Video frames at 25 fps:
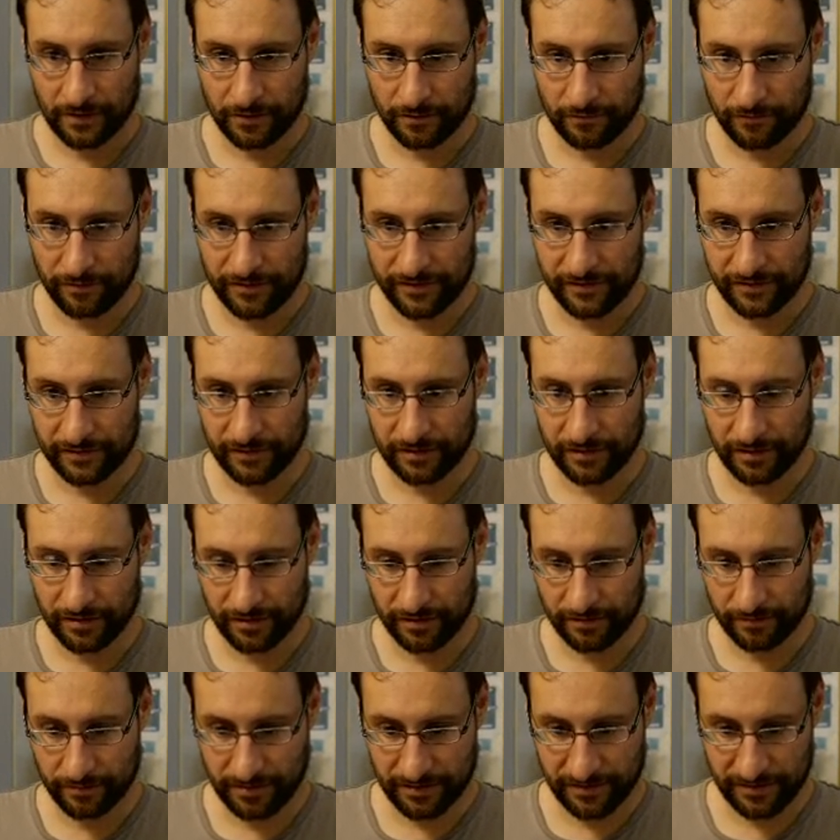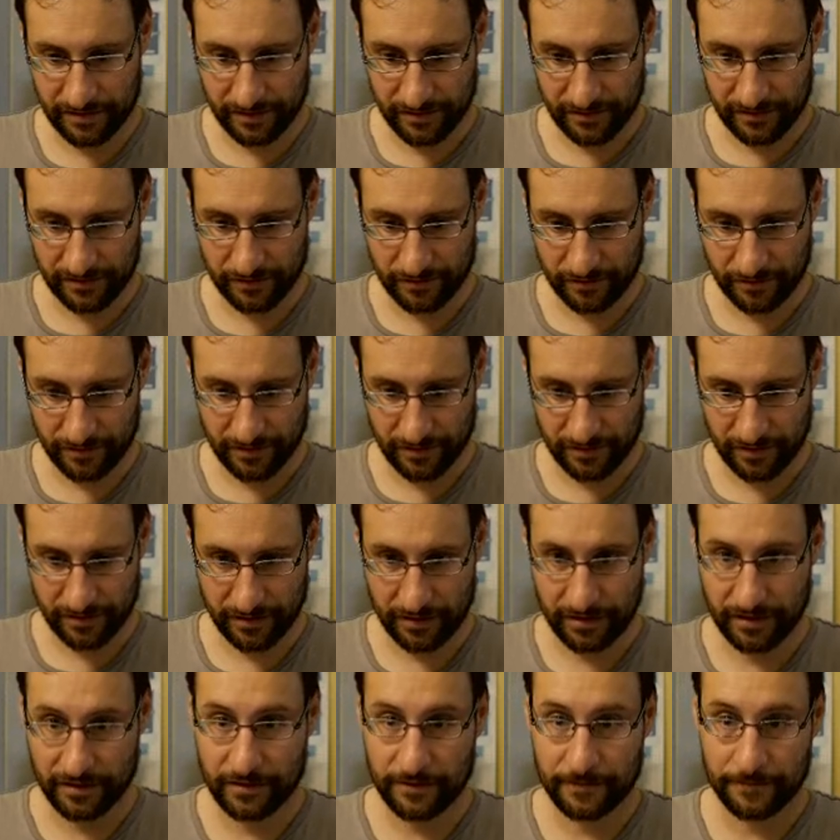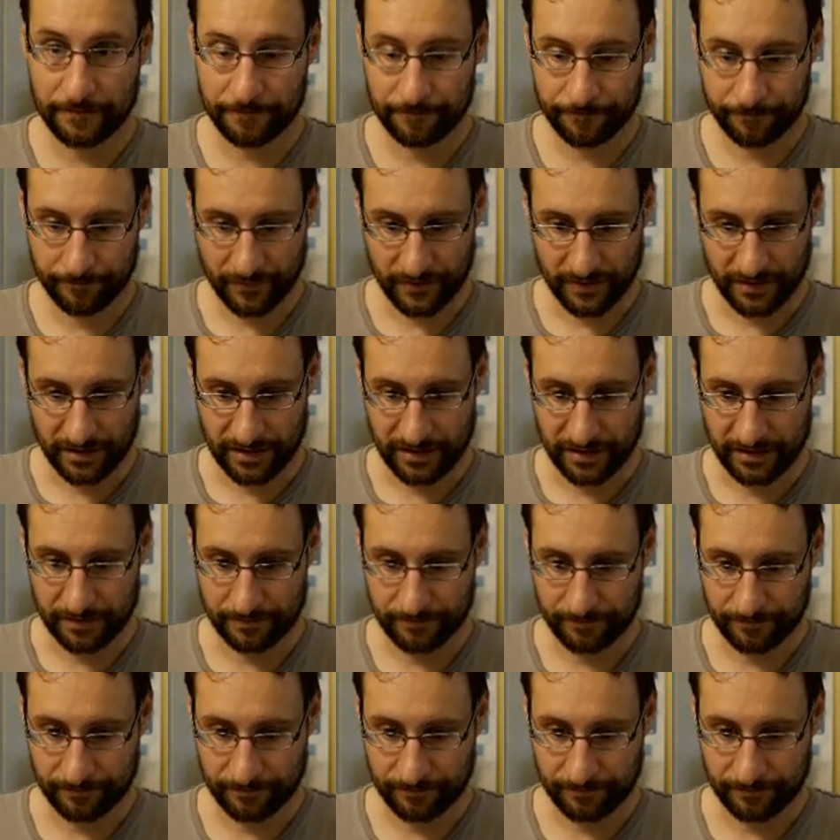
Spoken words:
recently, but that is not a, ah.